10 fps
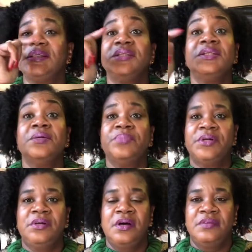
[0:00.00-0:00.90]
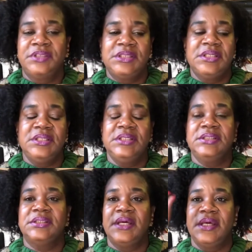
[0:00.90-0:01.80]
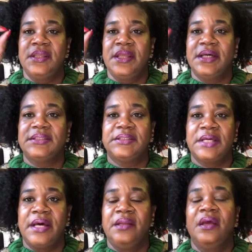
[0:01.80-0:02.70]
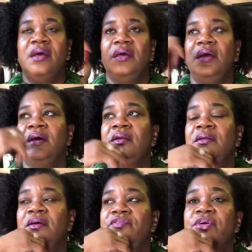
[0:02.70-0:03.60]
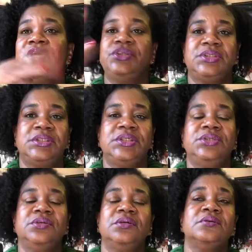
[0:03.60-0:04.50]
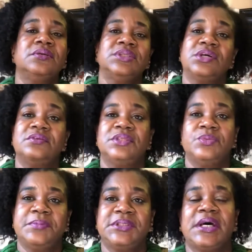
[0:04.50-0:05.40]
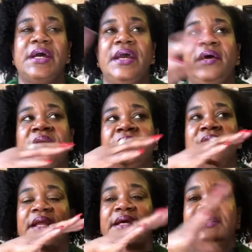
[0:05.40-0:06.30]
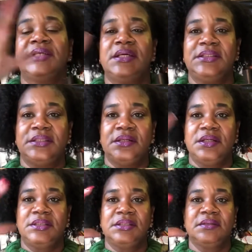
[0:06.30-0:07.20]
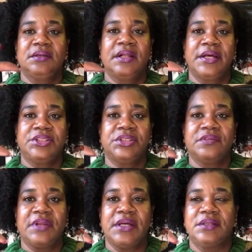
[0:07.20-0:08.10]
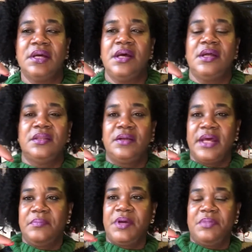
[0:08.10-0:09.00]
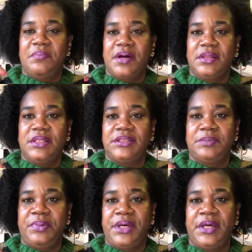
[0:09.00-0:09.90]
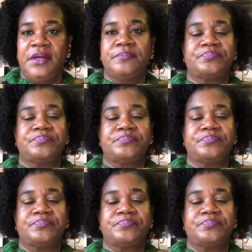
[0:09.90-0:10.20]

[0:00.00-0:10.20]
a number of cities in that set. And if you're interested, you can go on Zara's website. And like I said, it's a collection of they're like maybe about this big